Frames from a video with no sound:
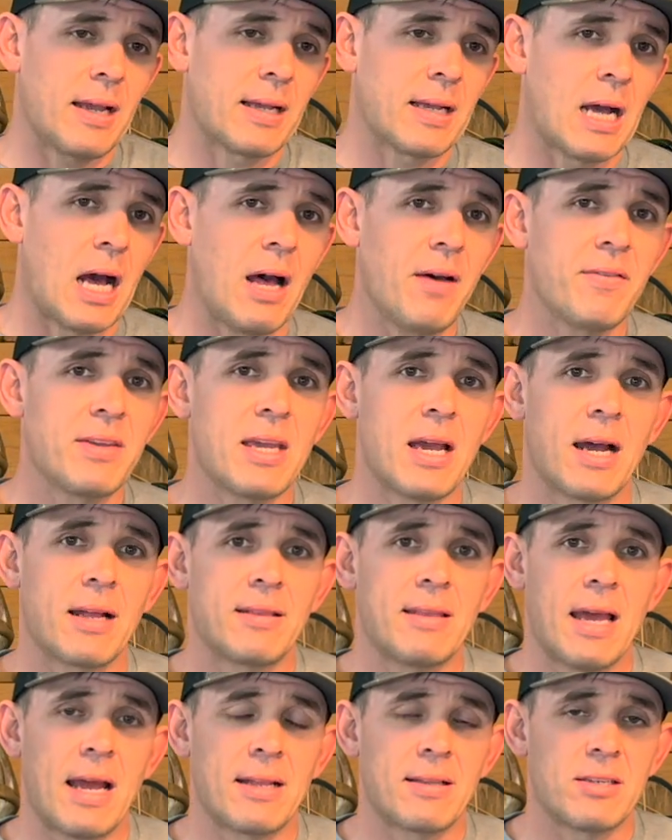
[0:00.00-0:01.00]
Caveat
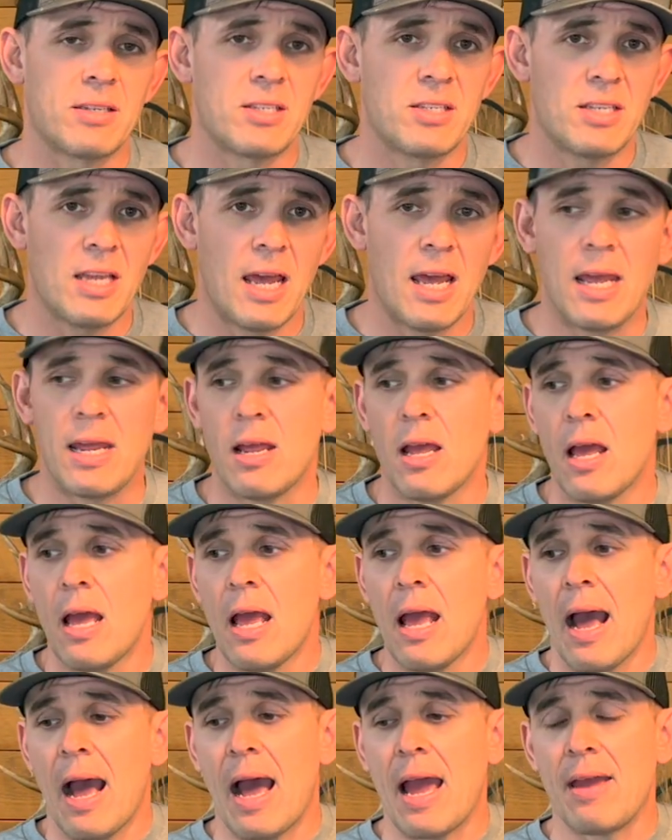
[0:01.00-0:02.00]
that to say,
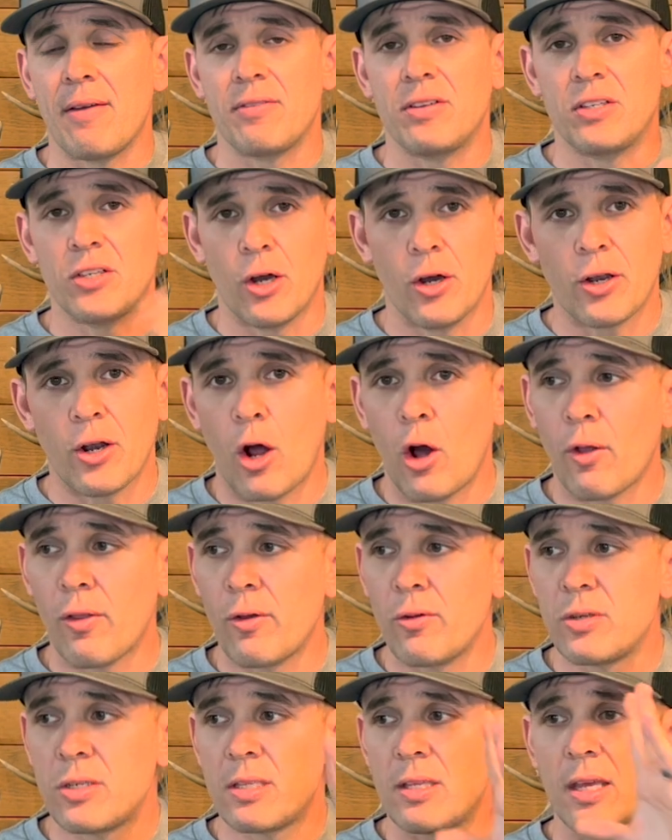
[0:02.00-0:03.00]
I have done all
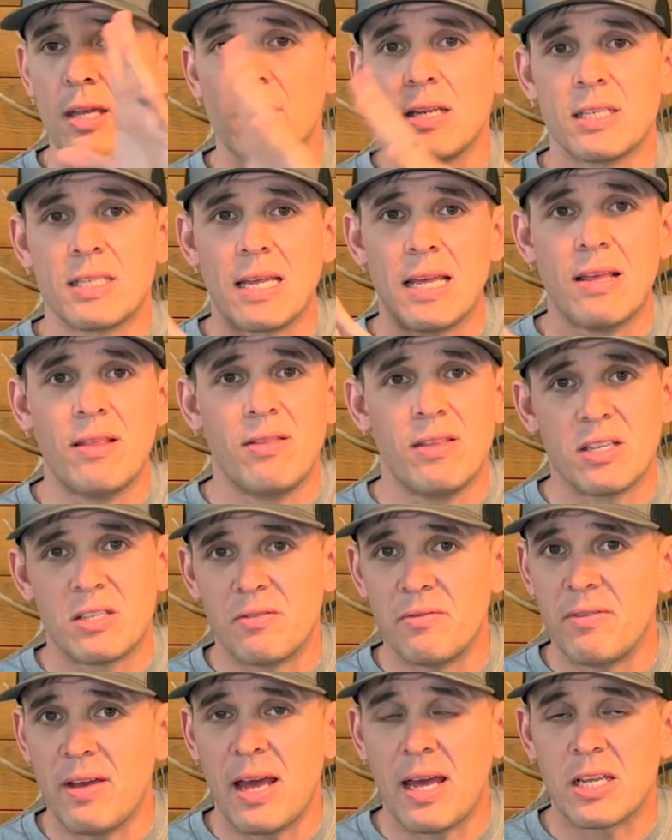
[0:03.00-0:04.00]
those things in this
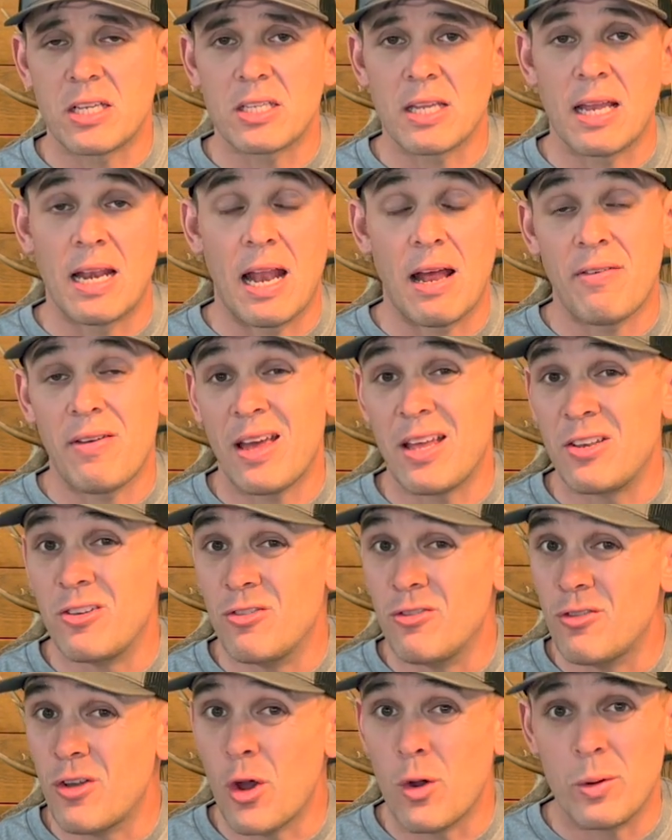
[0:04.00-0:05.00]
vest and I've had
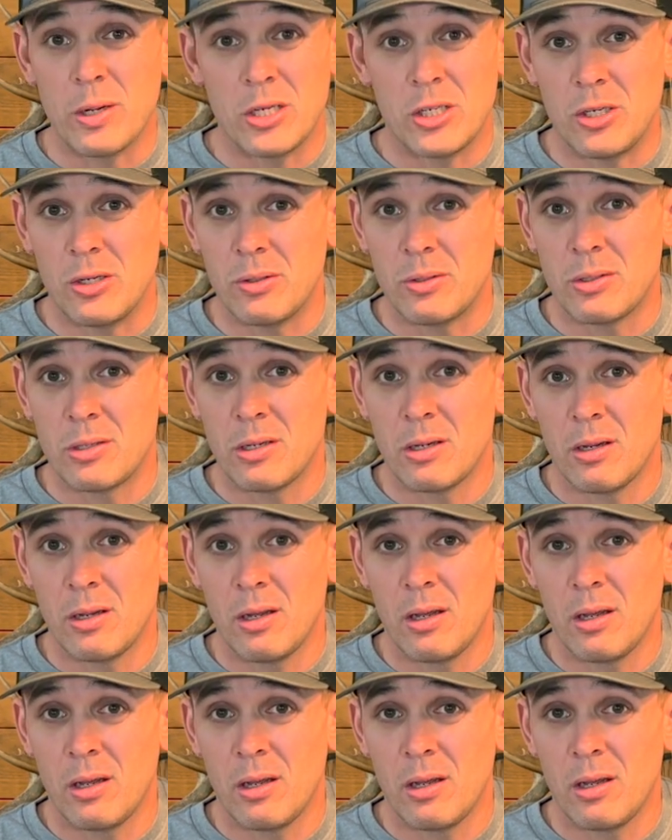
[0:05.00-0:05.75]
no issues.